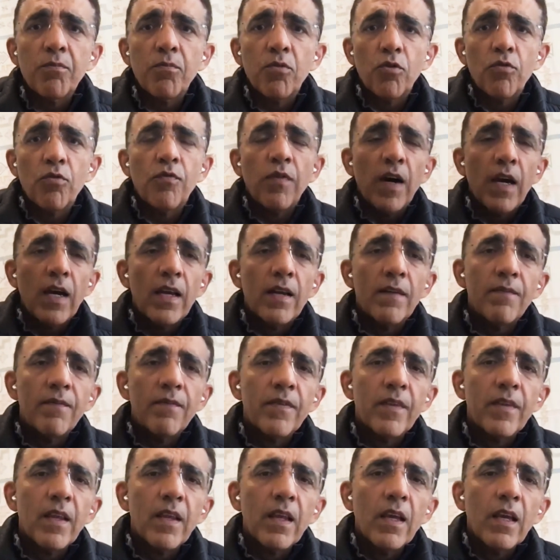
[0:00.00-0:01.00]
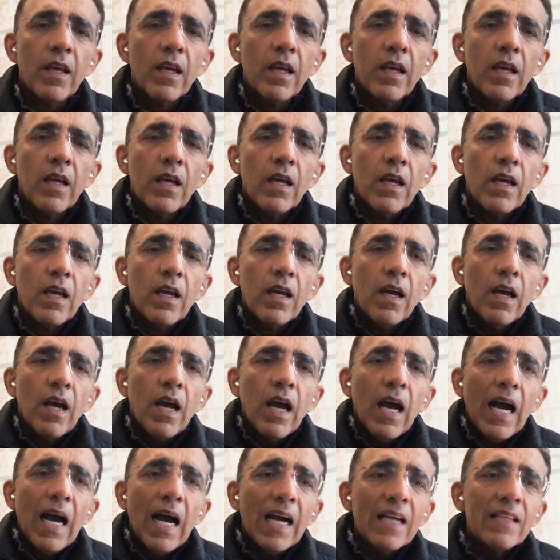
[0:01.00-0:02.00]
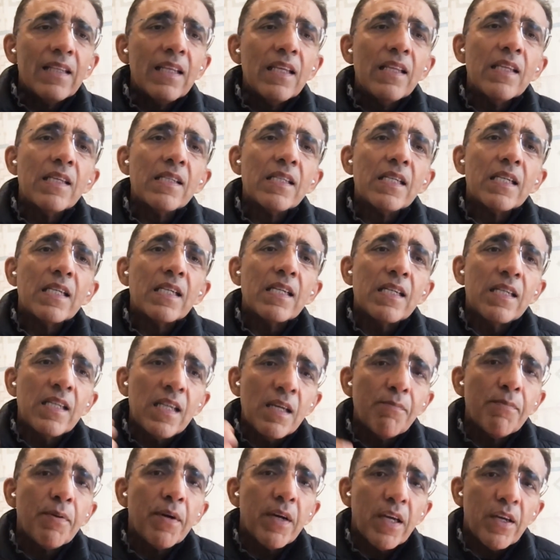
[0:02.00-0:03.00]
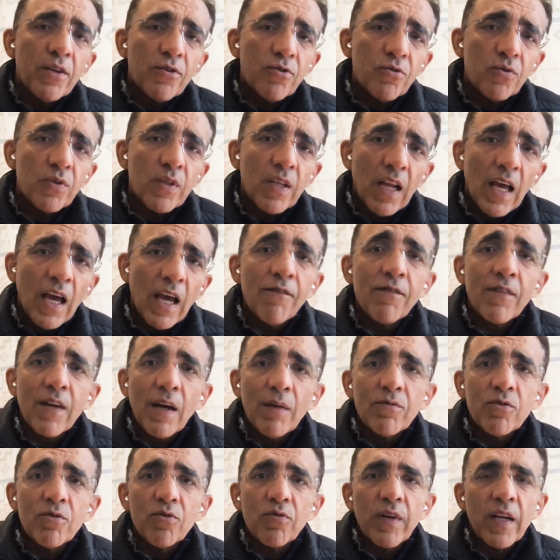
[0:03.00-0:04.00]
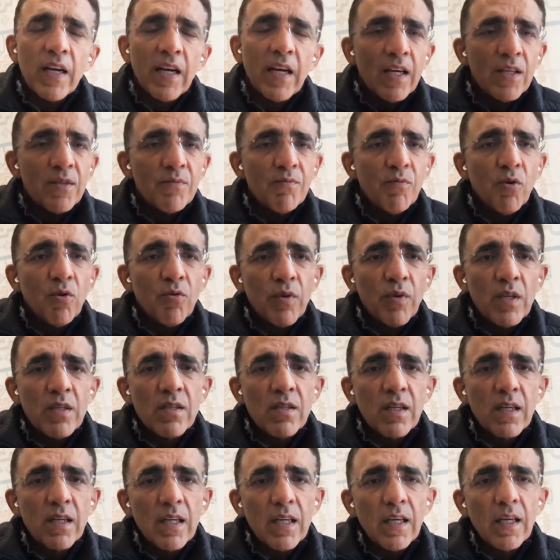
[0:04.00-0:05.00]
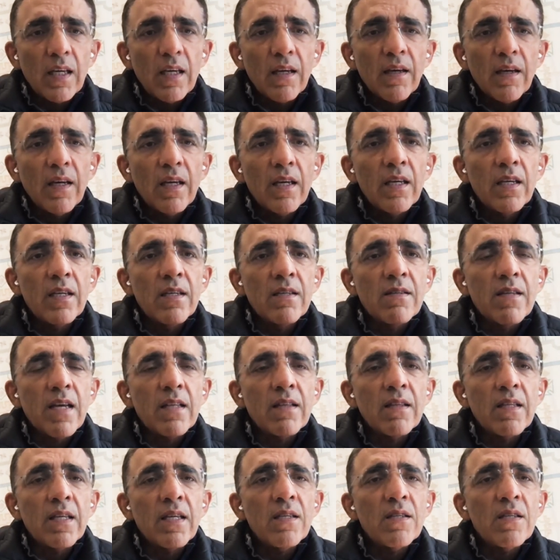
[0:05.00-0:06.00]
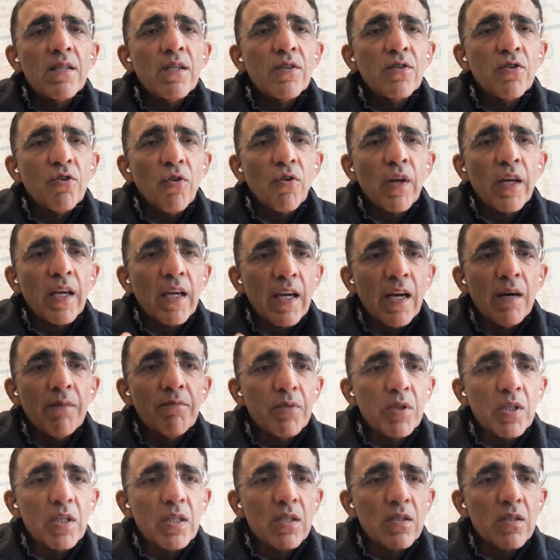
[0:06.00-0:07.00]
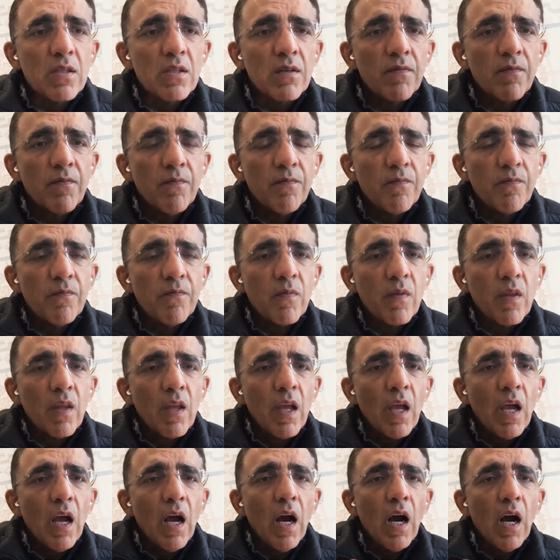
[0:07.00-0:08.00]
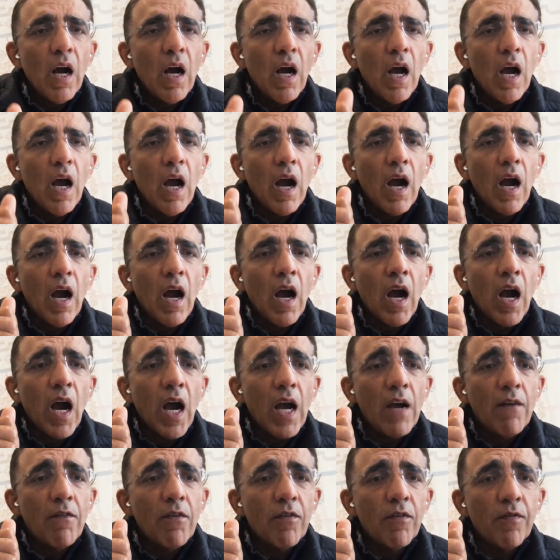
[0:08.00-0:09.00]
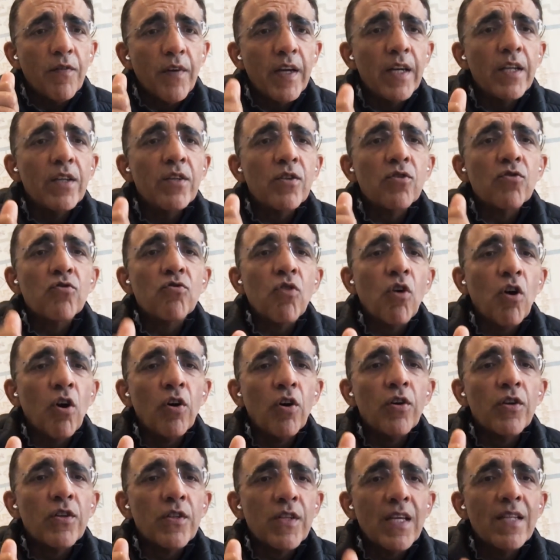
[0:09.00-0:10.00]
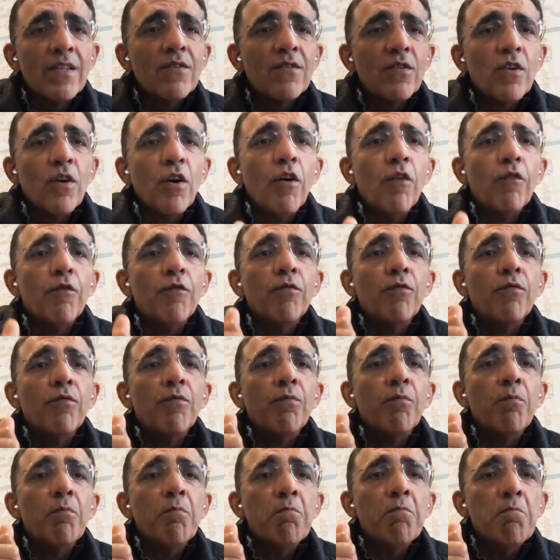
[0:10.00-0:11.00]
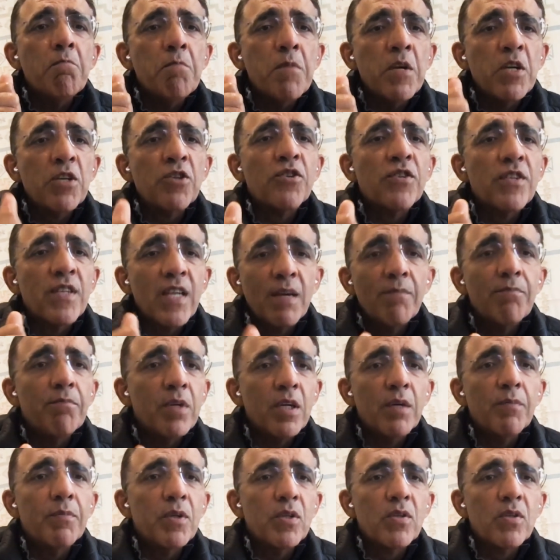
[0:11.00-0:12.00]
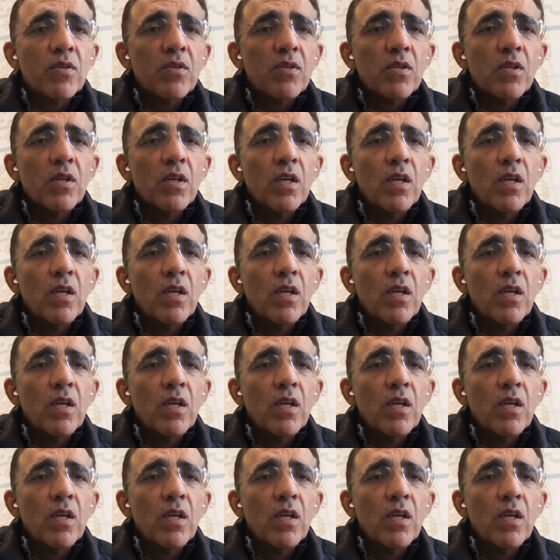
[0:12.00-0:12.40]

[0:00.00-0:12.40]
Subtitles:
profile. I think there's a deeper issue that I've come to realize more recently is that these enduring companies have a very strong sense of mission and purpose.